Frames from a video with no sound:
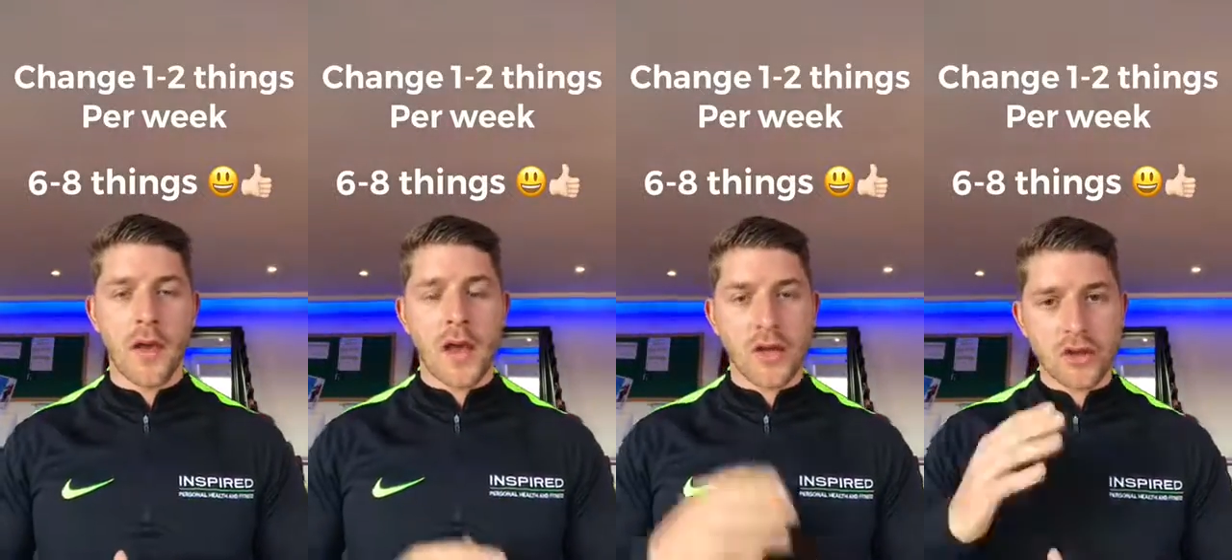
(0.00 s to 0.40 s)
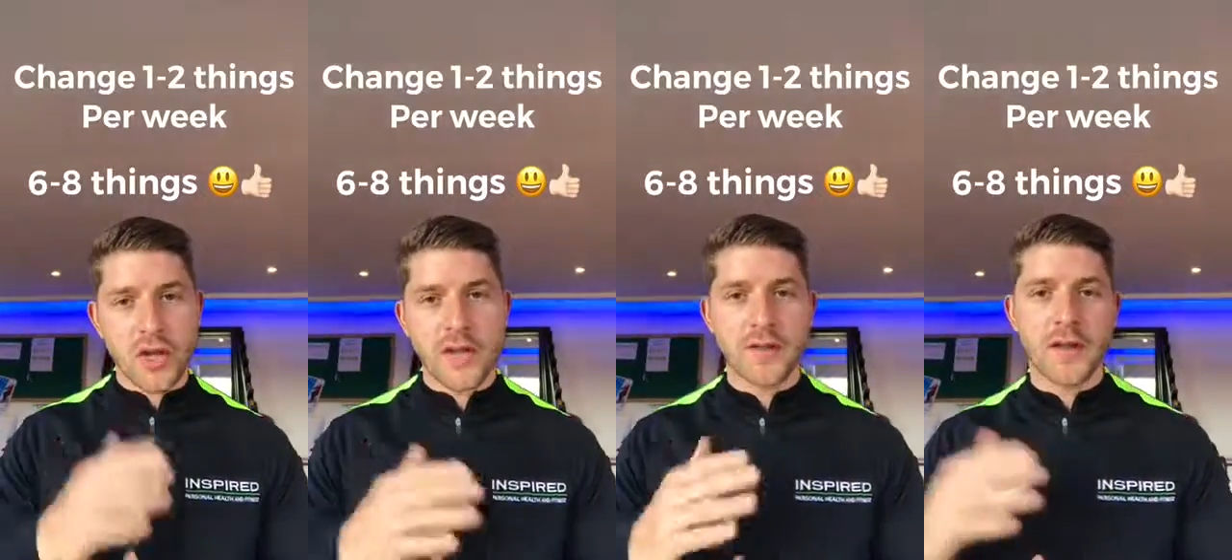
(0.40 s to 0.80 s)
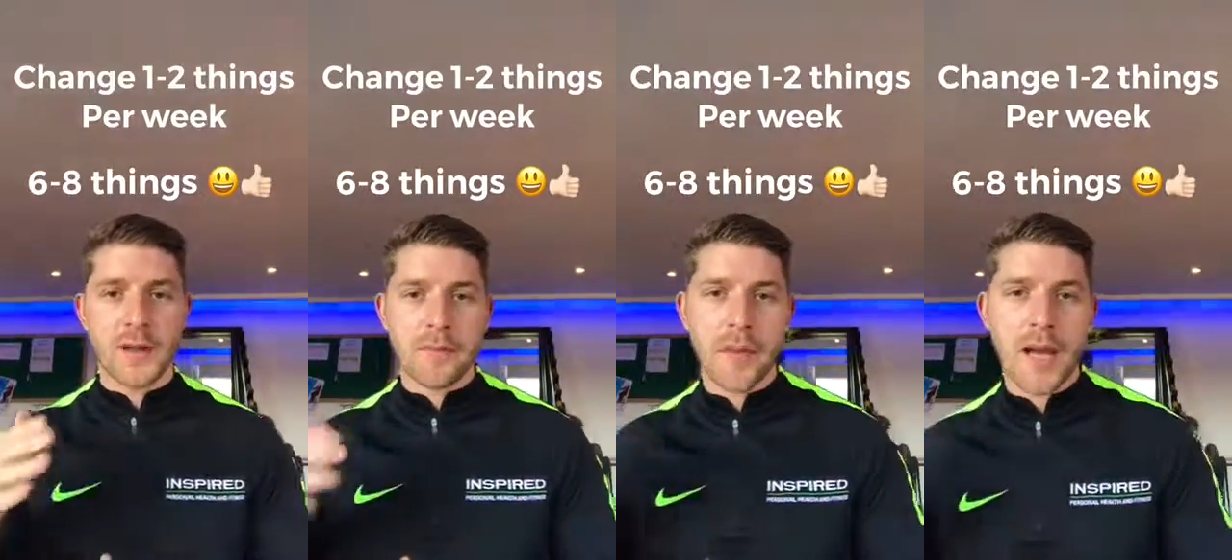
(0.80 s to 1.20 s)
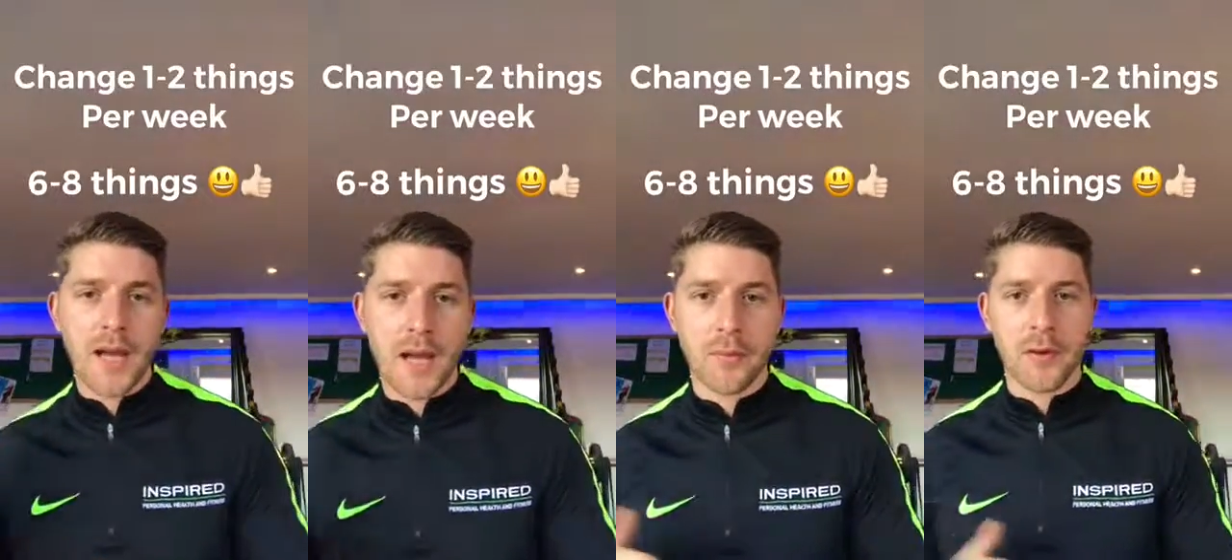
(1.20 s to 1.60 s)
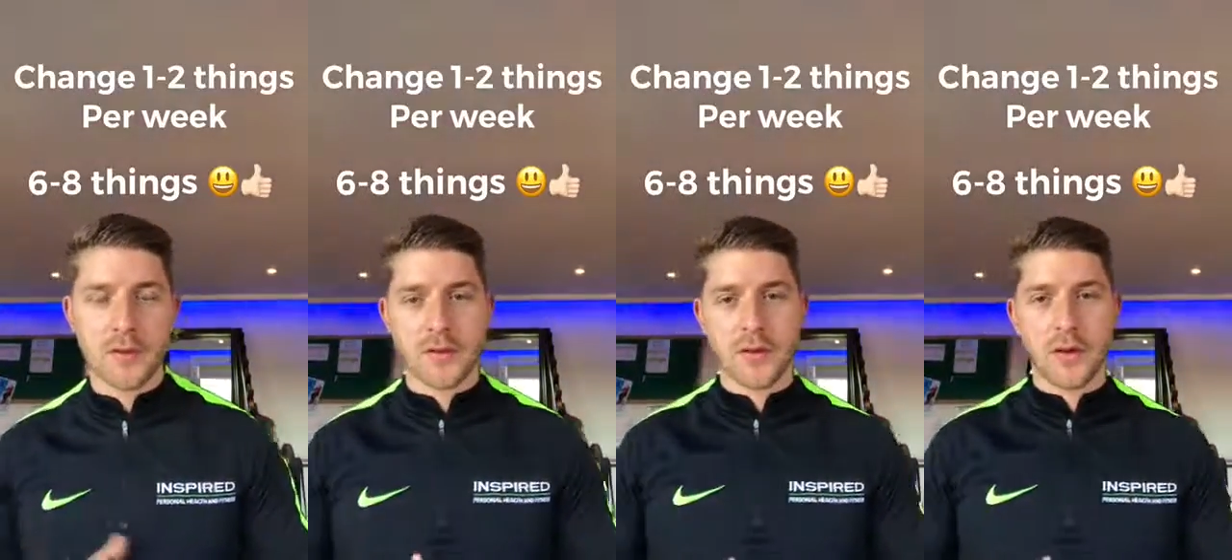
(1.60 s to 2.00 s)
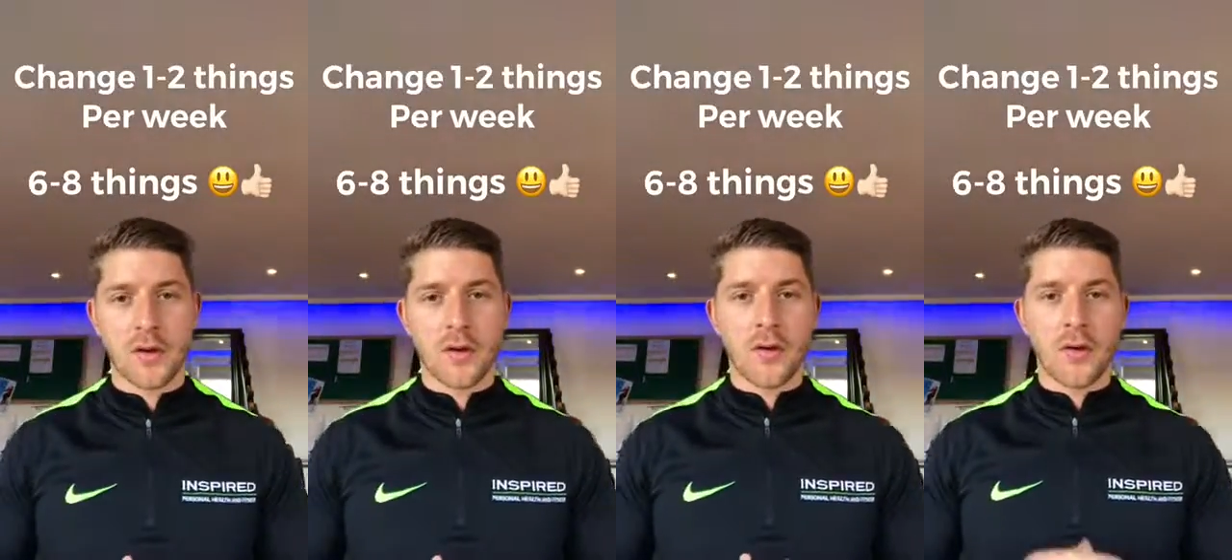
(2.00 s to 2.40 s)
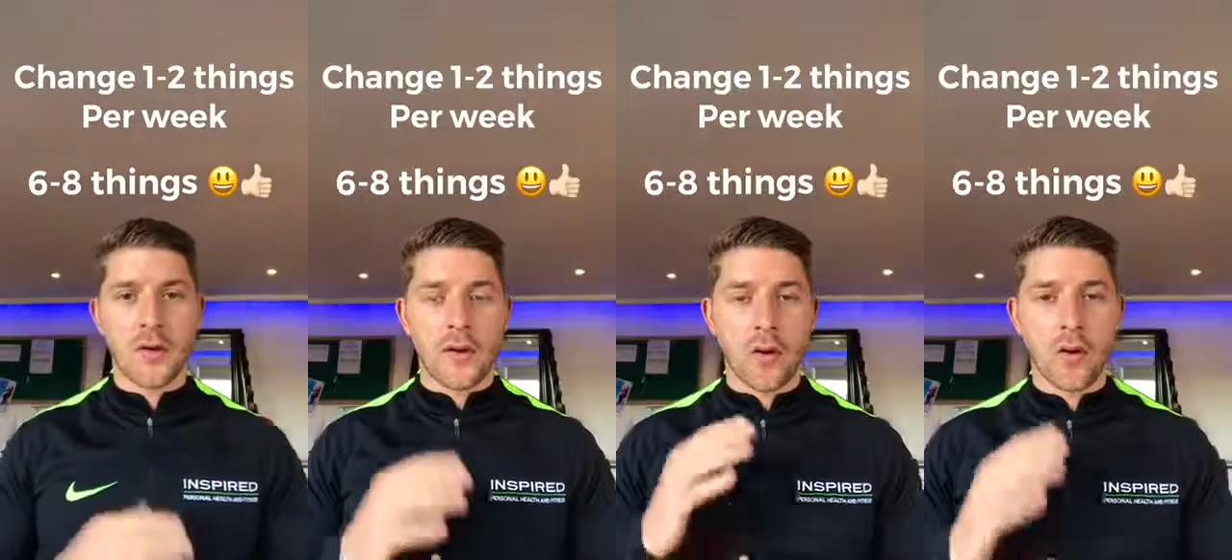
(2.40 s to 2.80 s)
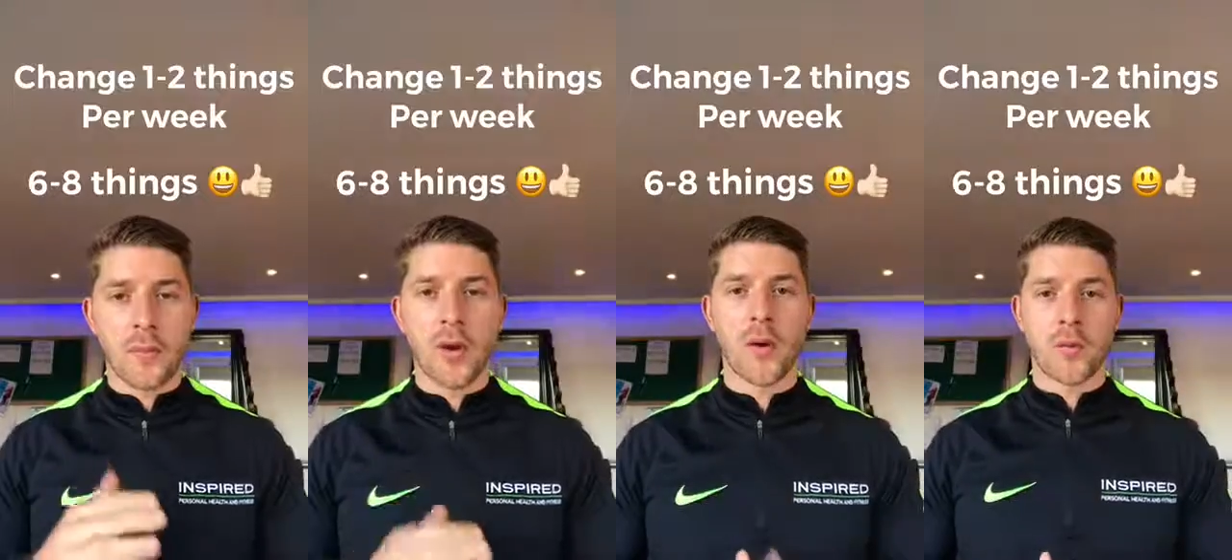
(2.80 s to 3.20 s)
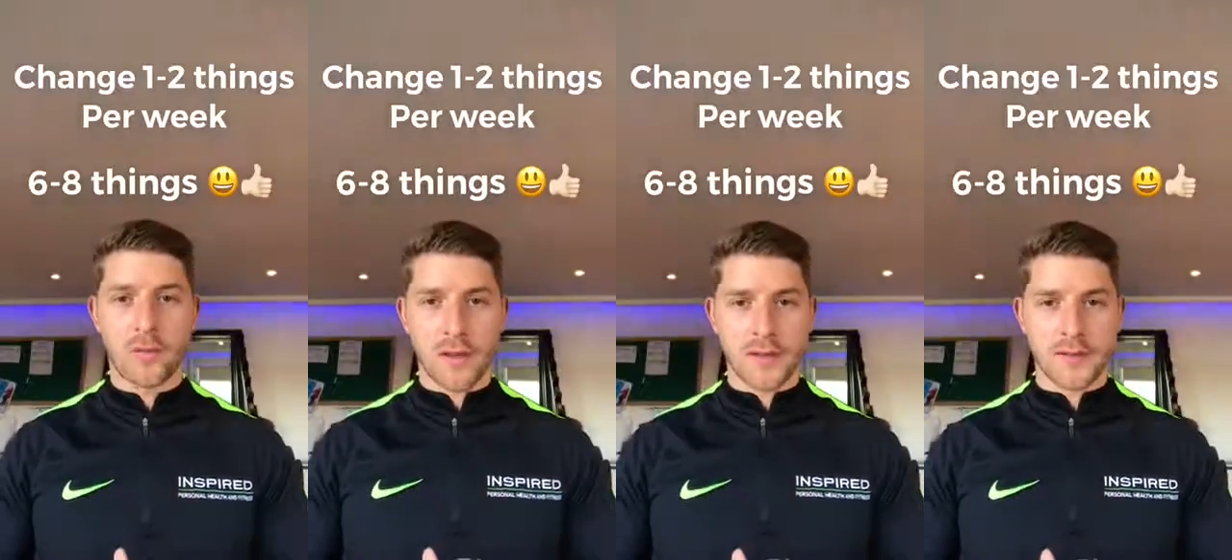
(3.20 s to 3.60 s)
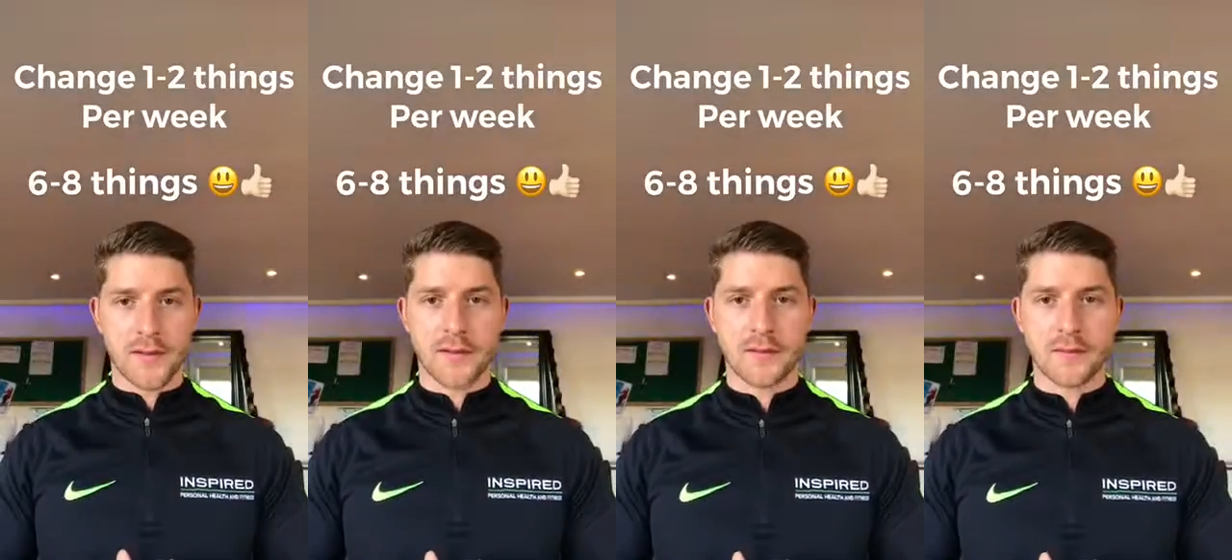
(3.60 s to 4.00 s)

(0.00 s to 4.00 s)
and changing them bad habits on a permanent basis.